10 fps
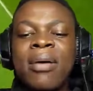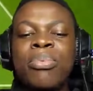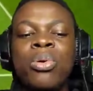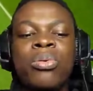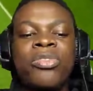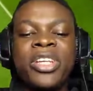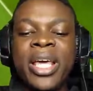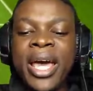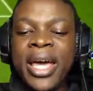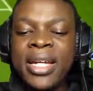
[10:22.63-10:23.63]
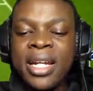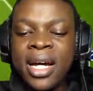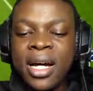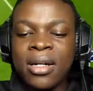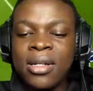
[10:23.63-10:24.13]
Fieda,
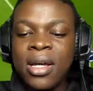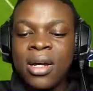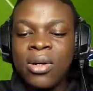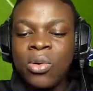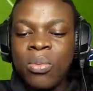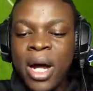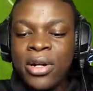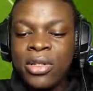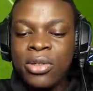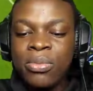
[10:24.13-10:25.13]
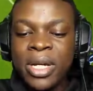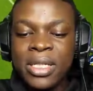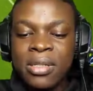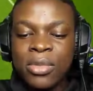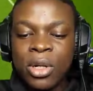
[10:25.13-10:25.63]
bro. Fieda. Romario, you
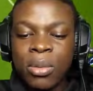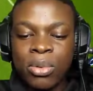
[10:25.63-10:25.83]
messing me up,